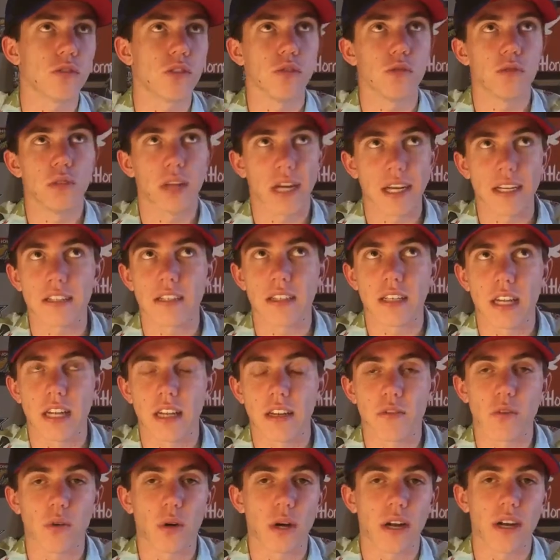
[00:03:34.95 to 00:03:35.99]
to
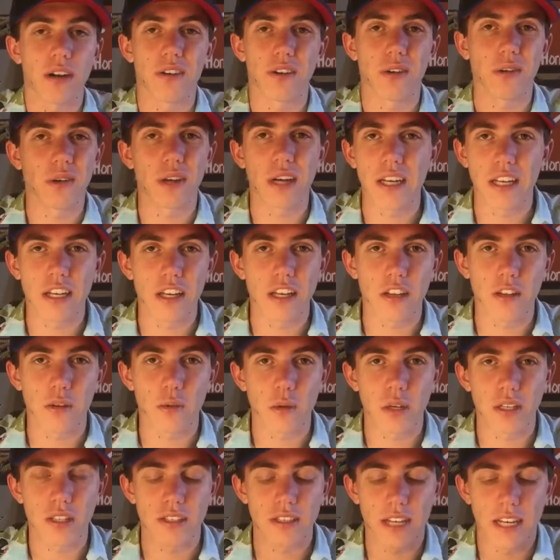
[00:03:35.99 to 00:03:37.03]
1984. I don't know any other
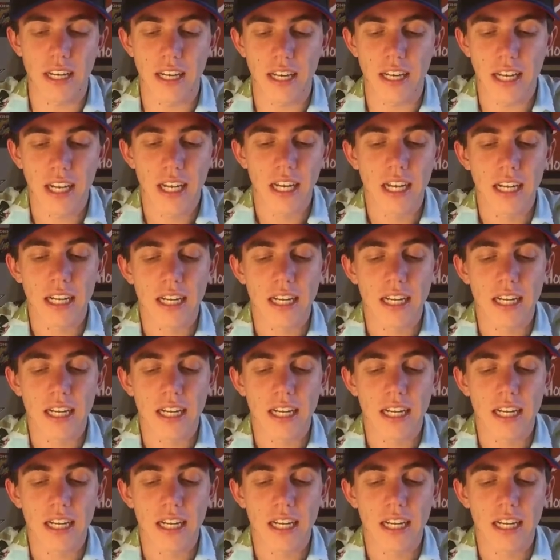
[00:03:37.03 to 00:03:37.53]
way to state it.